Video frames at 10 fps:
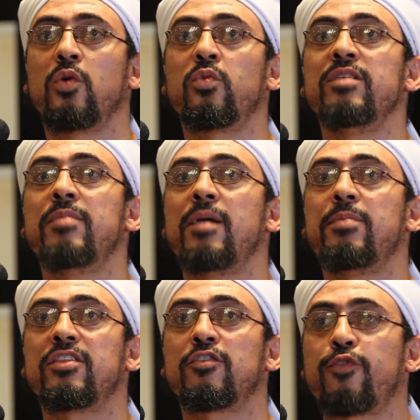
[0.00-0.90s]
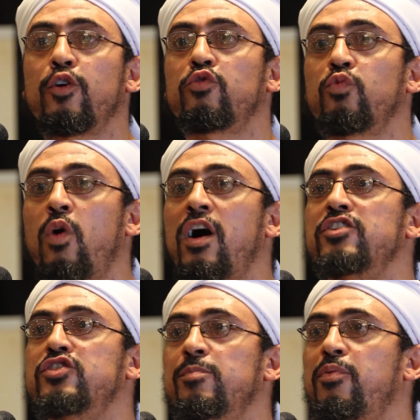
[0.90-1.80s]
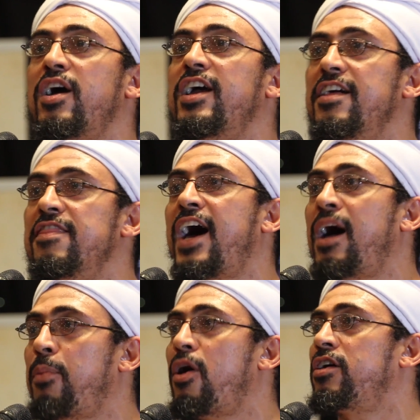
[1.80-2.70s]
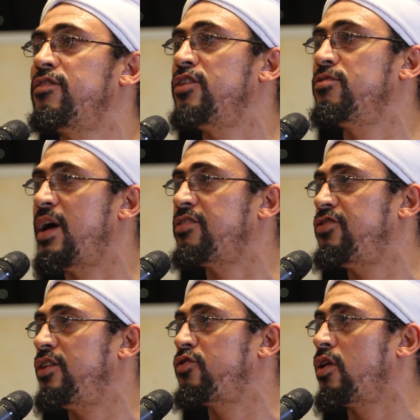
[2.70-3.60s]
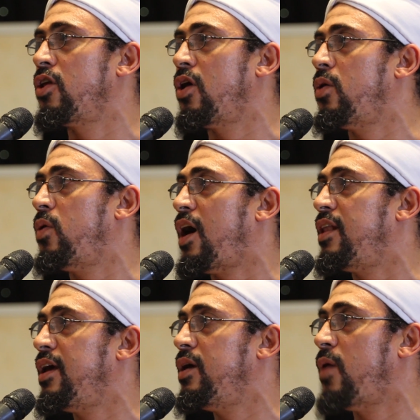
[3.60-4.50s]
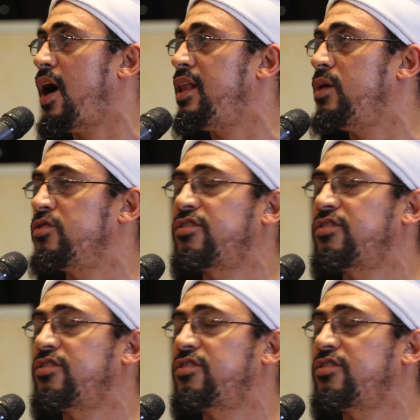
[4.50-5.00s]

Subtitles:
We may be the first one to pray in that part of his masjid, sallallahu alayhi wa